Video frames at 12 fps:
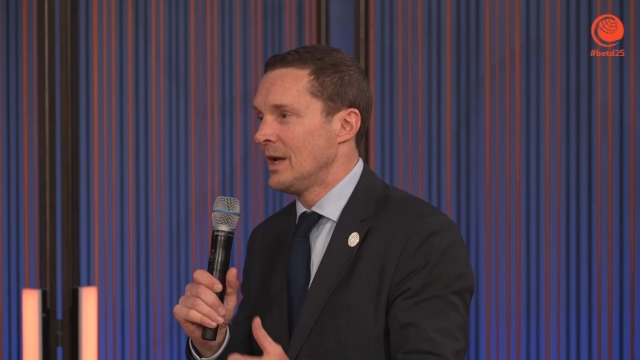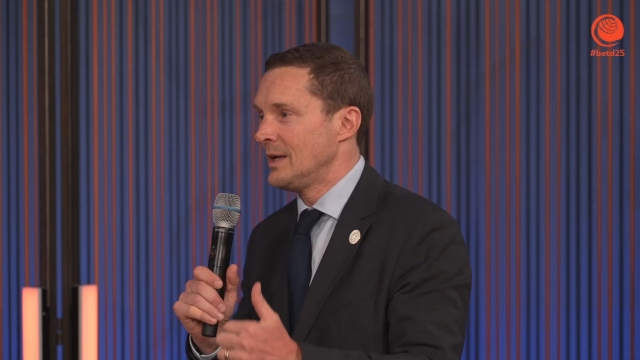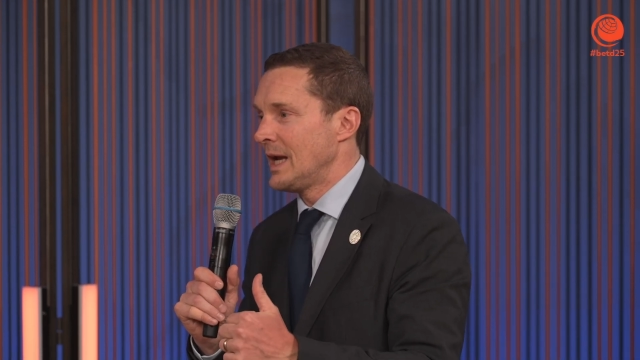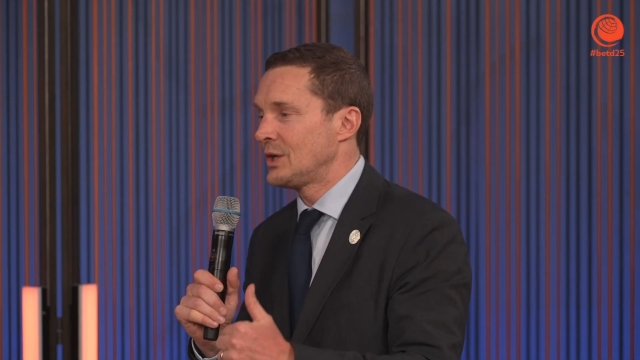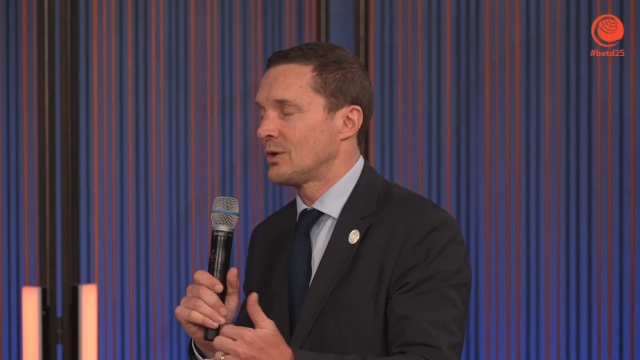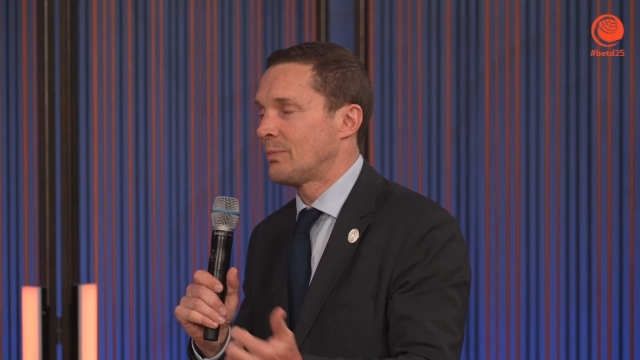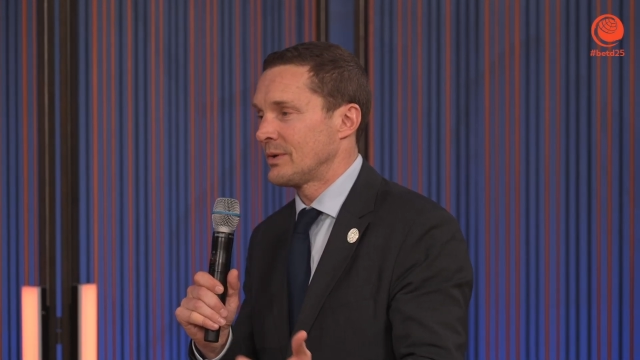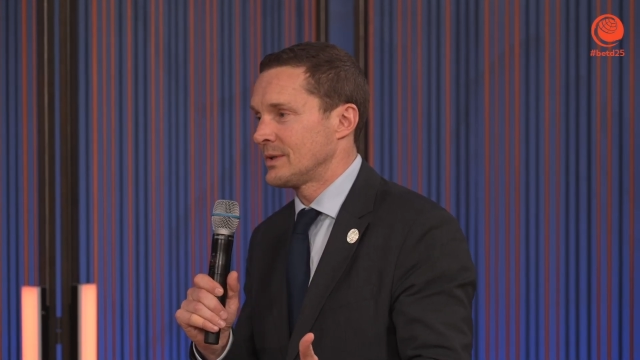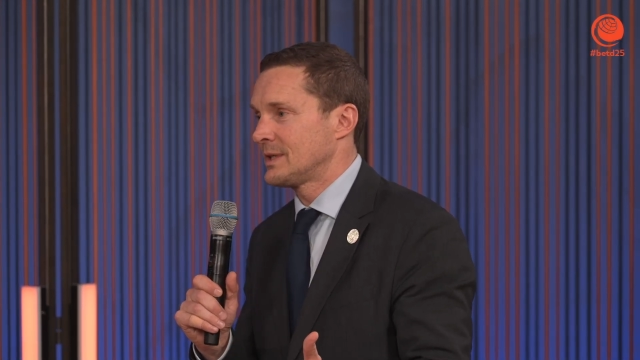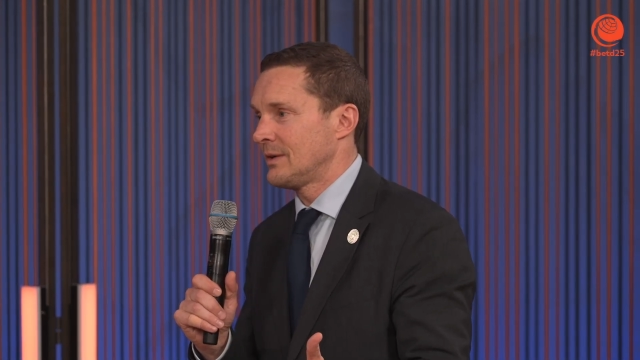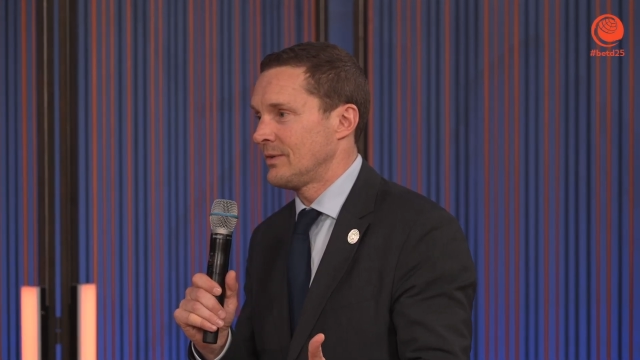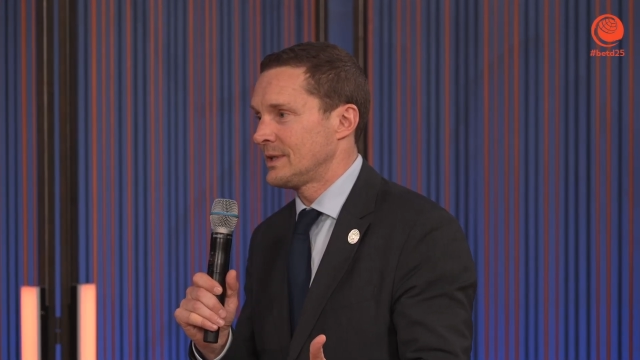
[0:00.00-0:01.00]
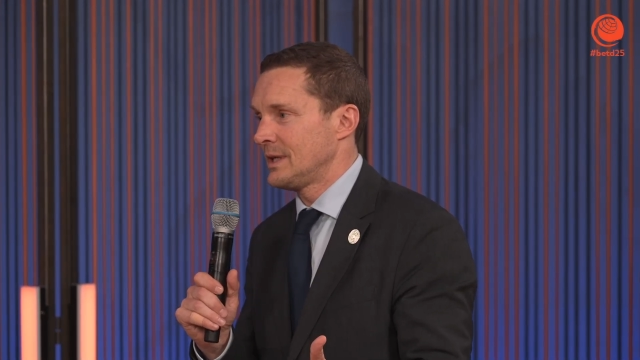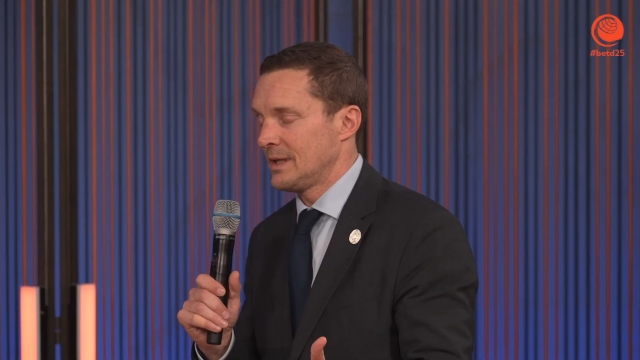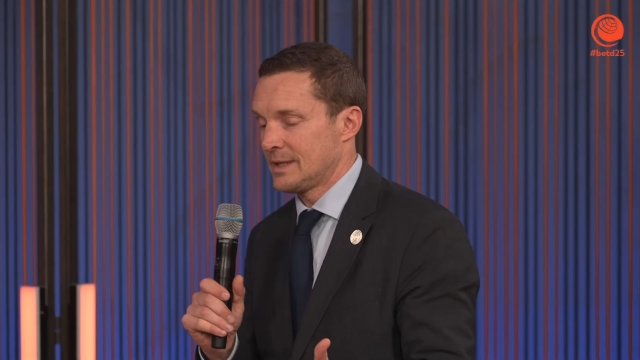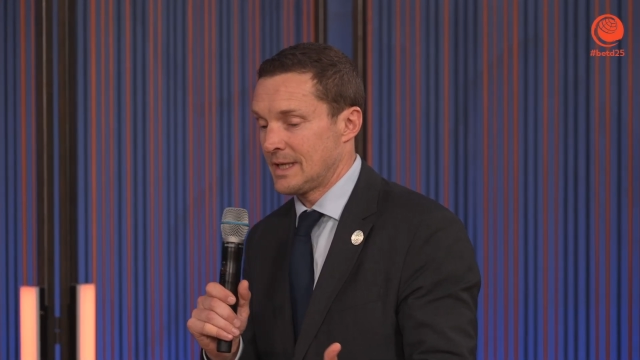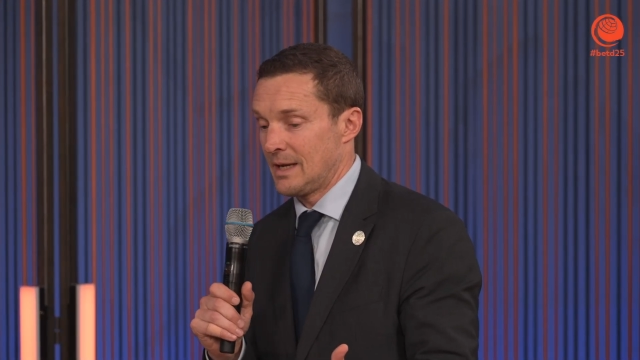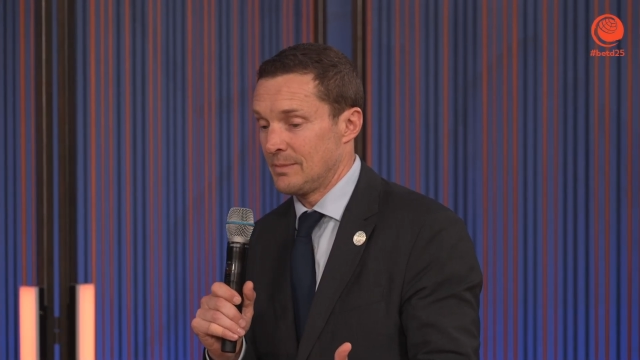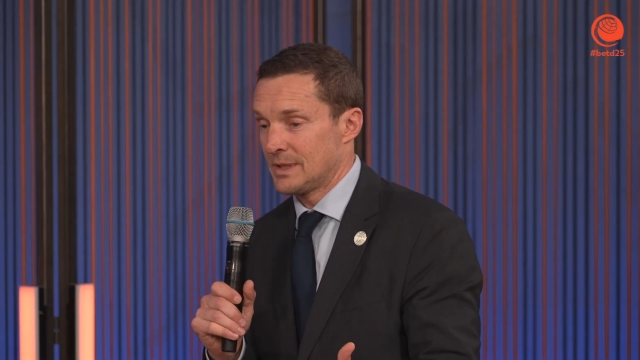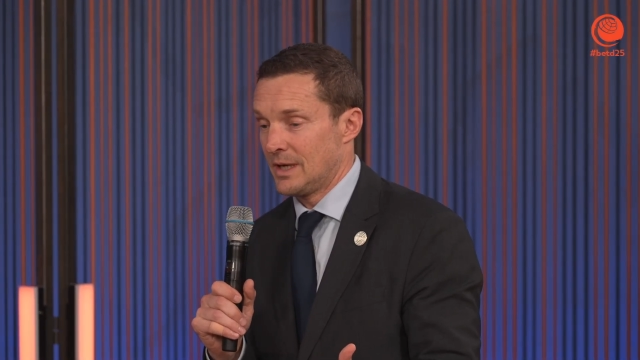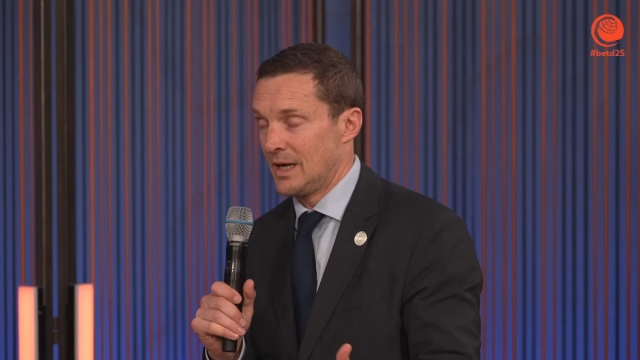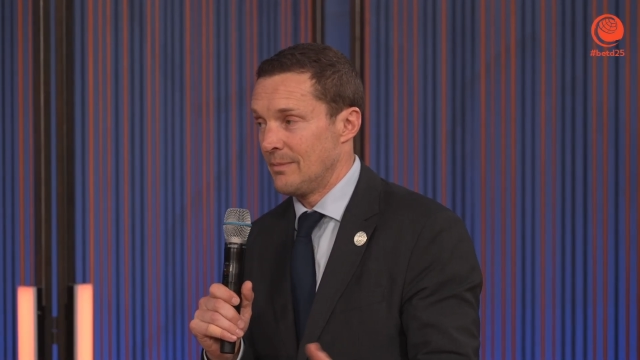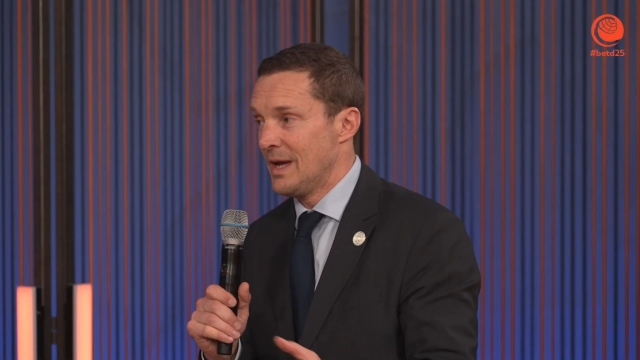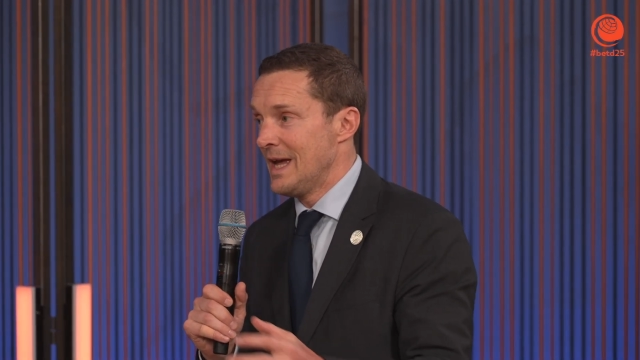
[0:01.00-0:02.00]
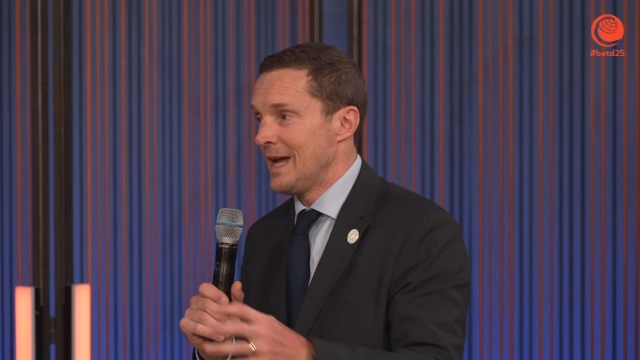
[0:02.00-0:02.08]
nature positivity at the same time.